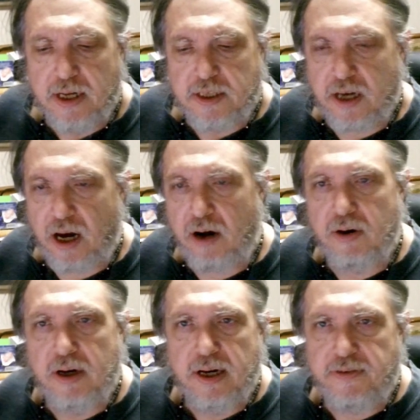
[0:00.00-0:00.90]

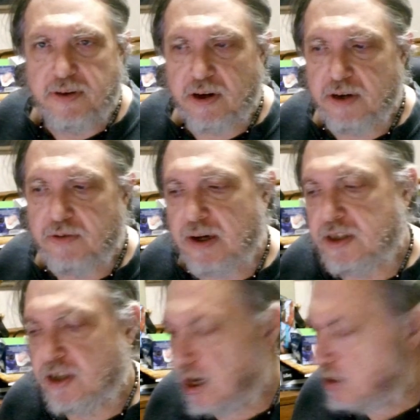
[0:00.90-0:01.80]
So, if you're looking to run
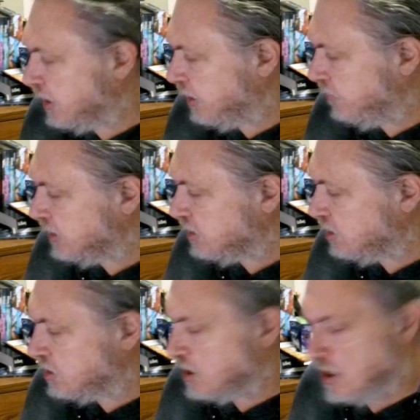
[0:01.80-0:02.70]
Star Trek
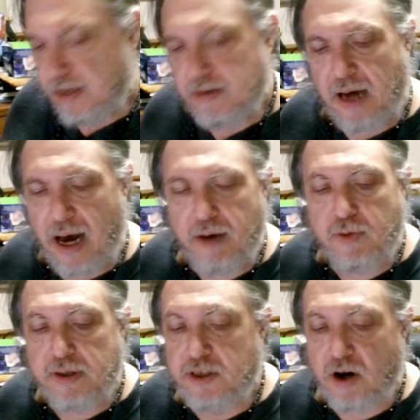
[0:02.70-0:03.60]
Adventures, I
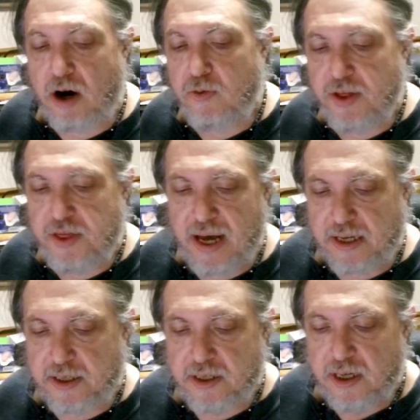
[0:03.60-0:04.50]
would start with
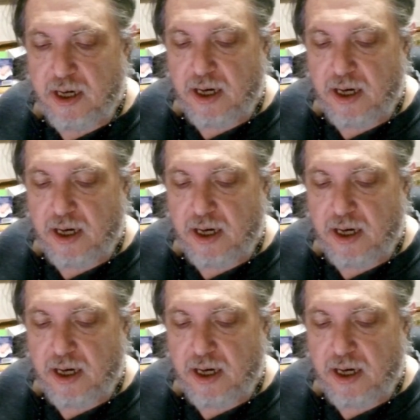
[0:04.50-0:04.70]
this.